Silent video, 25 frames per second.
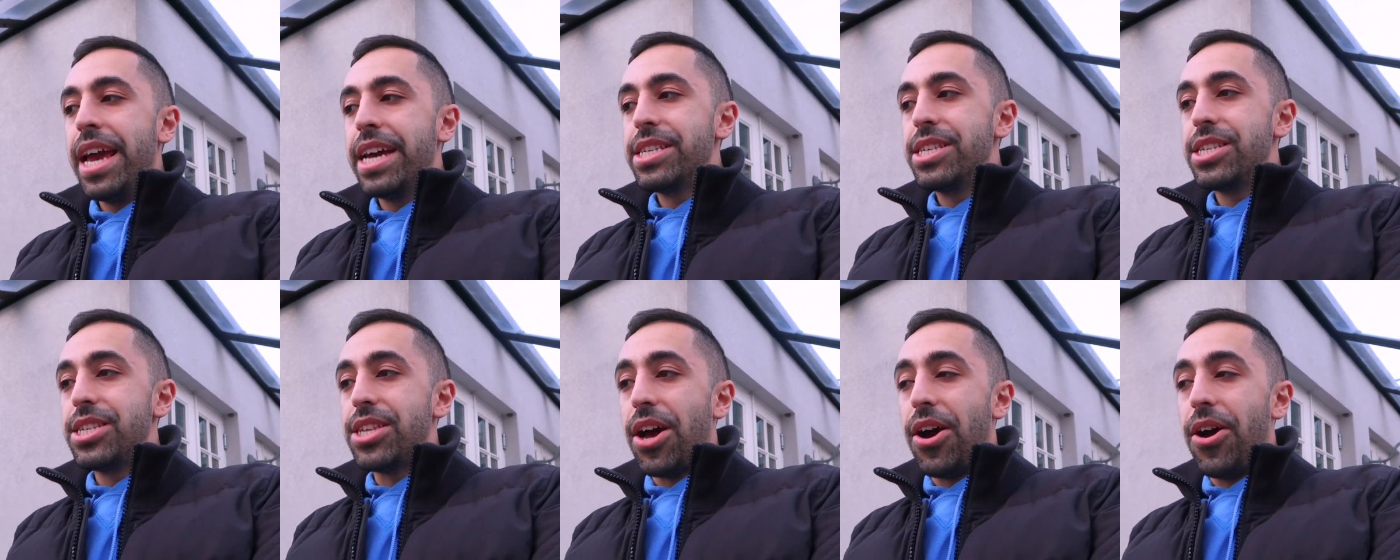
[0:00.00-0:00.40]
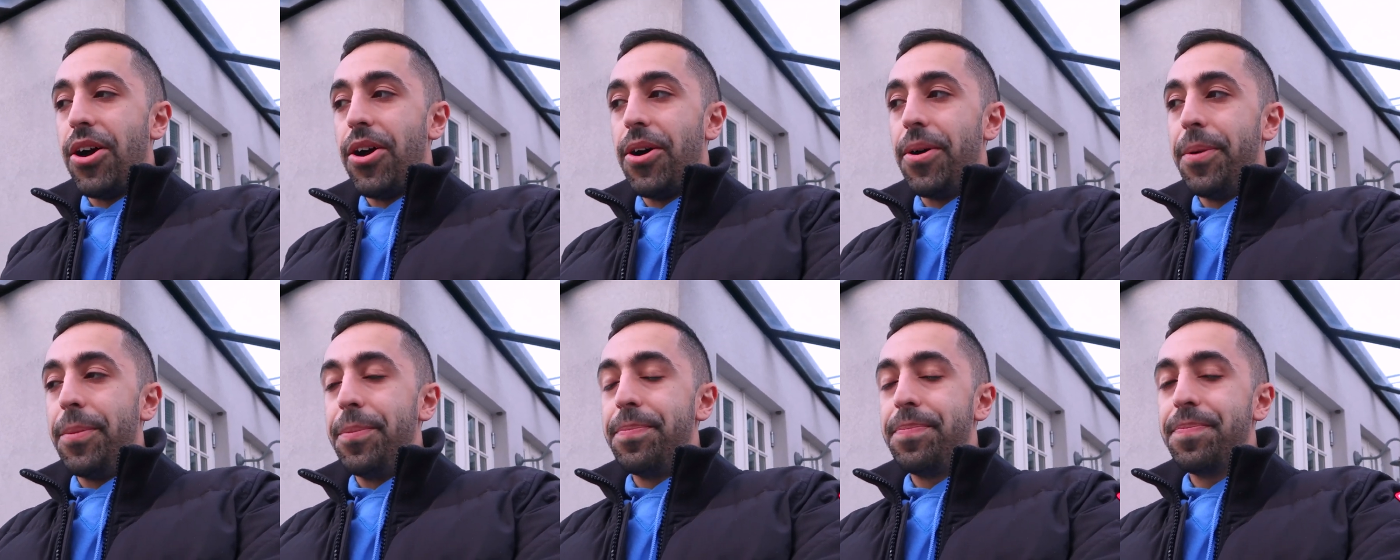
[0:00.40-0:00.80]

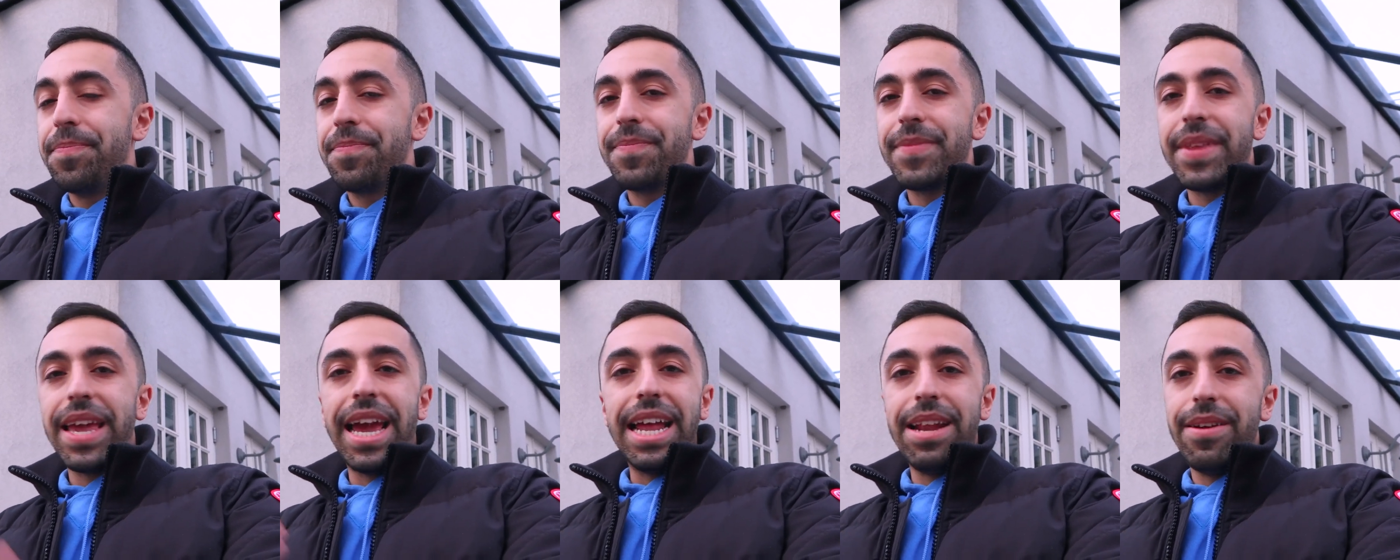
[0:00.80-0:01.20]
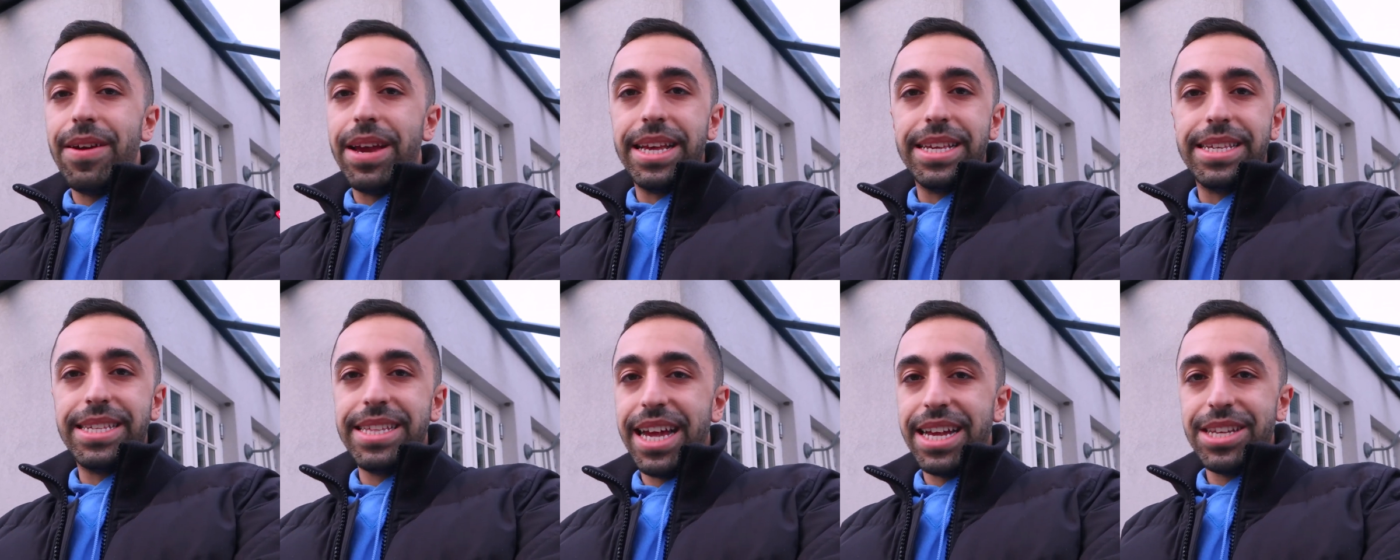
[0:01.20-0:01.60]
So
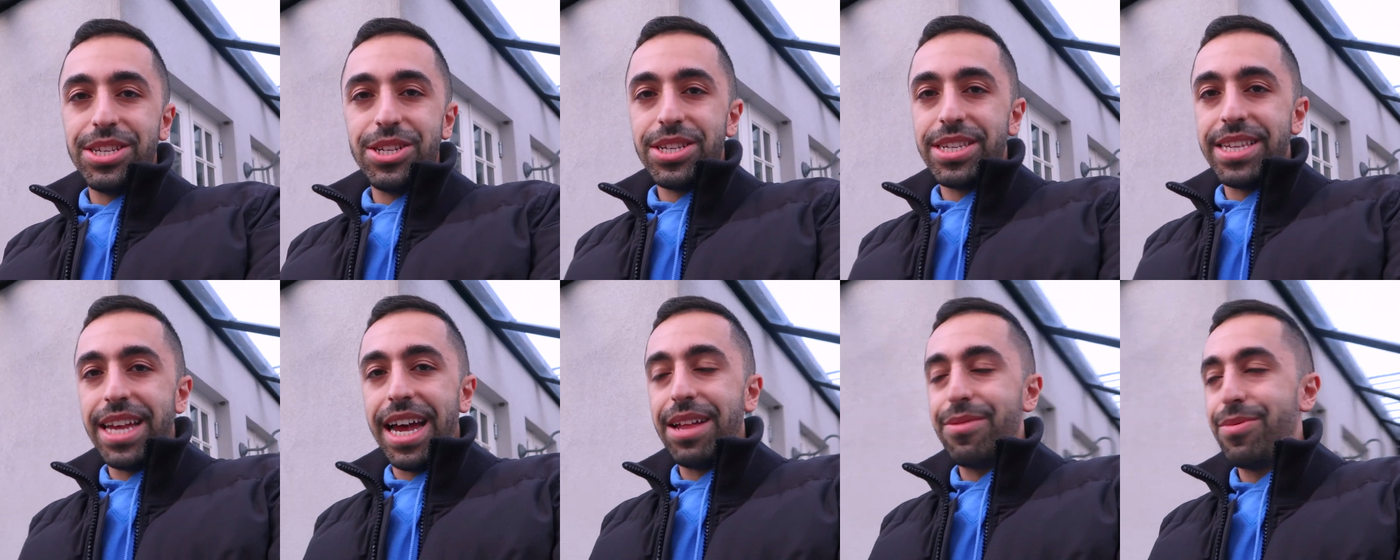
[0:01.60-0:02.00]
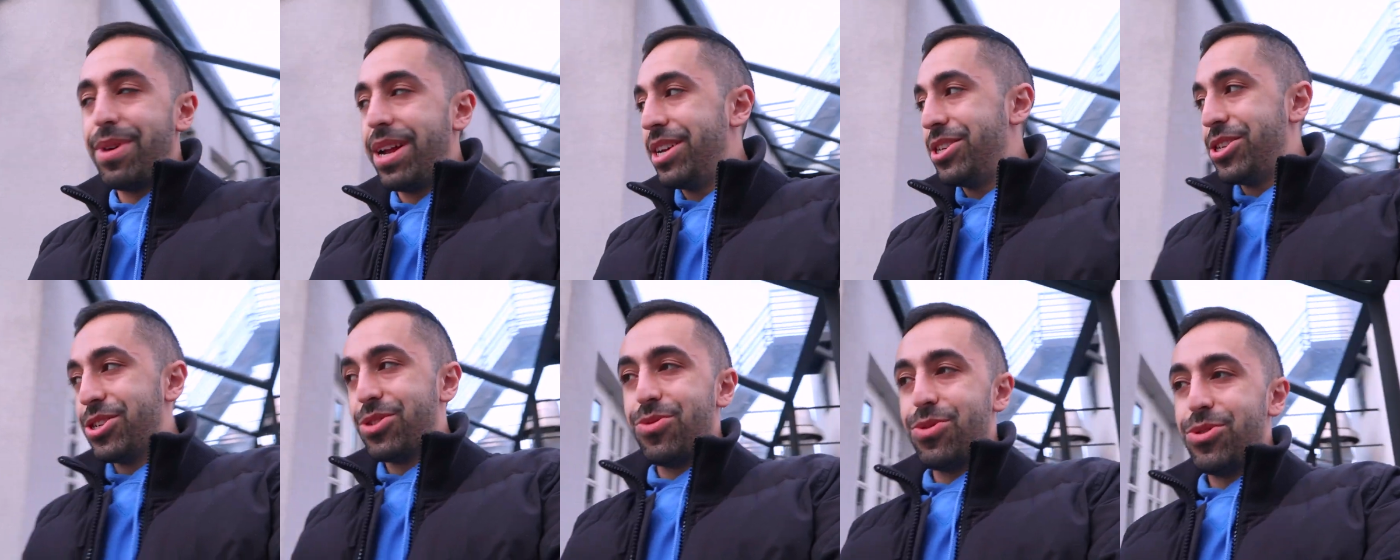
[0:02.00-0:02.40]
anyways, that's just that, but
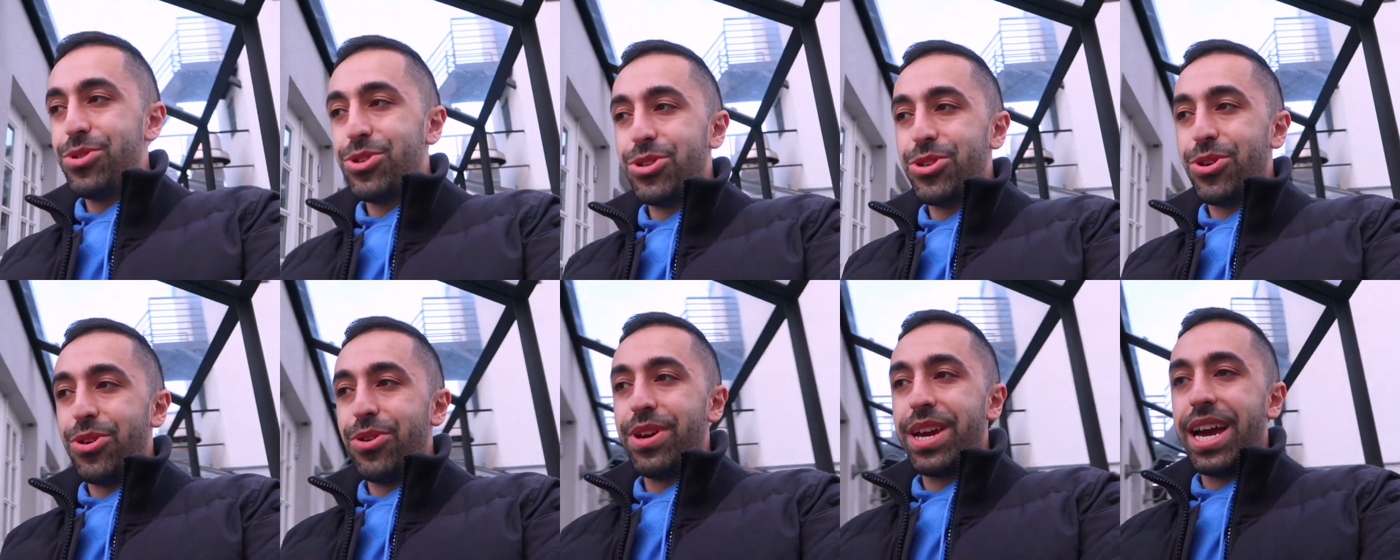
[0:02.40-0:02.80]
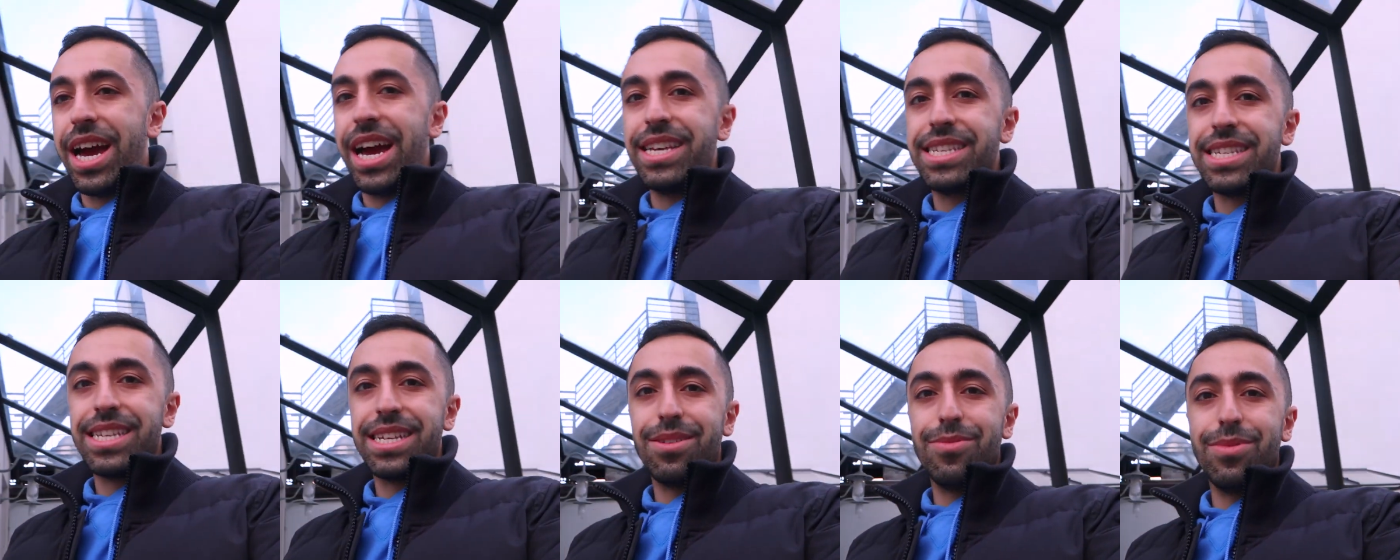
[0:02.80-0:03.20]
I just want to show you
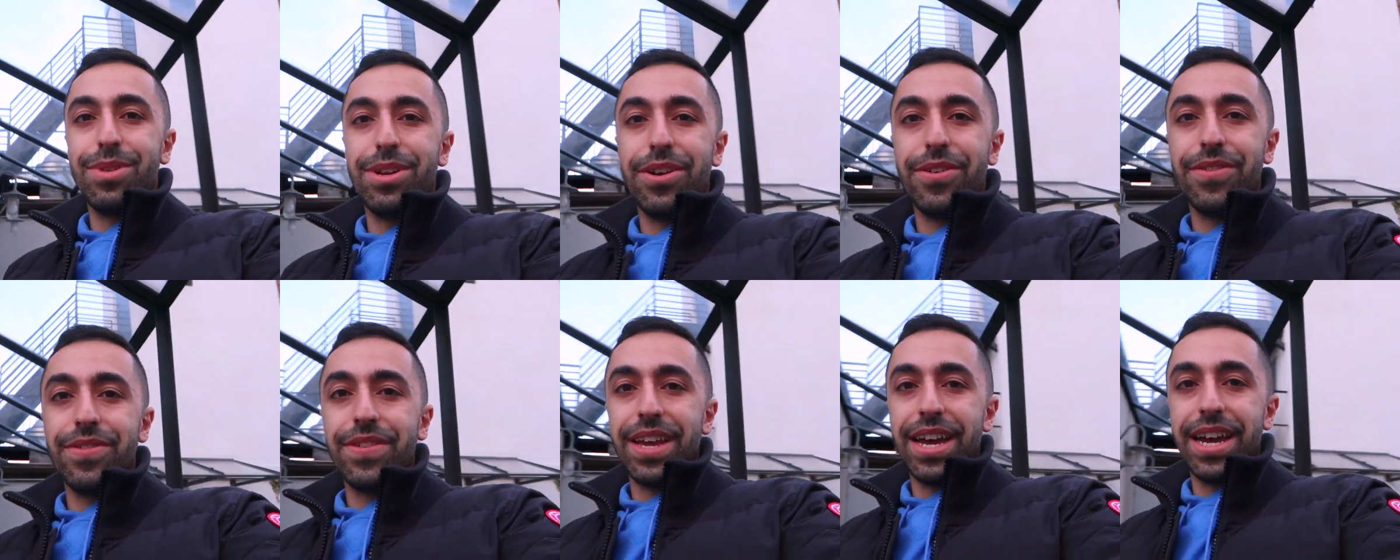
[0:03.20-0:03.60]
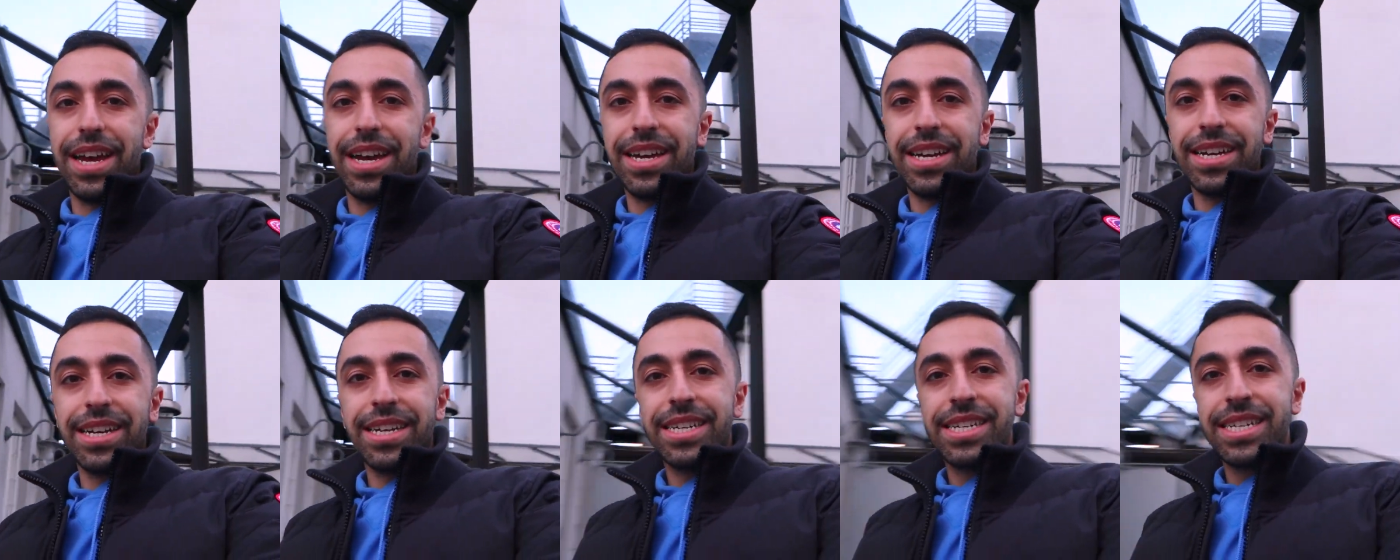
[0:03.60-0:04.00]
guys a little bit of the,